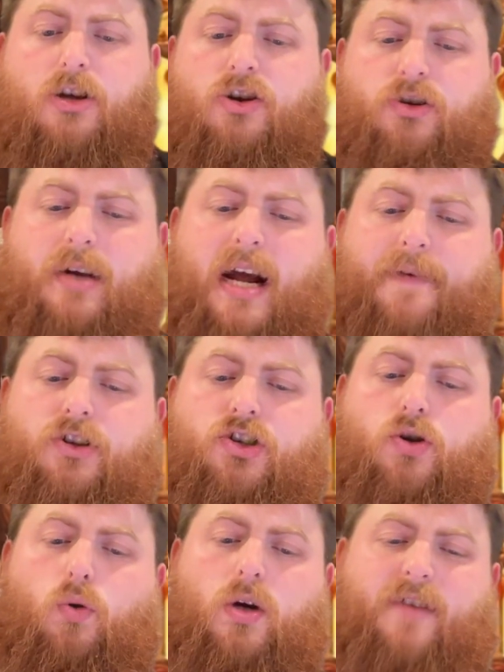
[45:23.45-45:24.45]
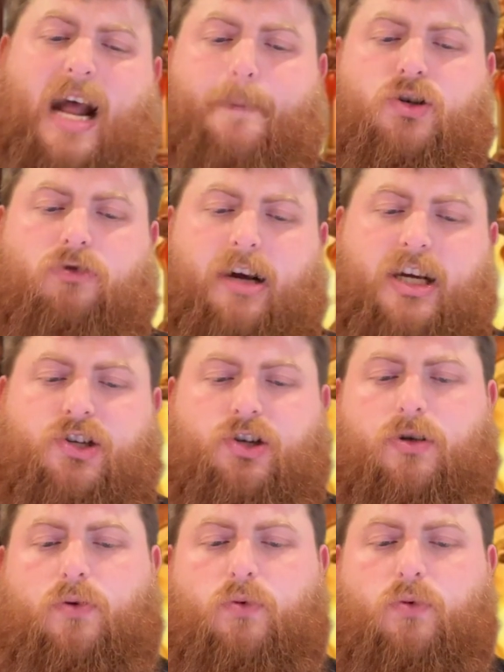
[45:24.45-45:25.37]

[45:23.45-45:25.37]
So we have the School of Abjuration,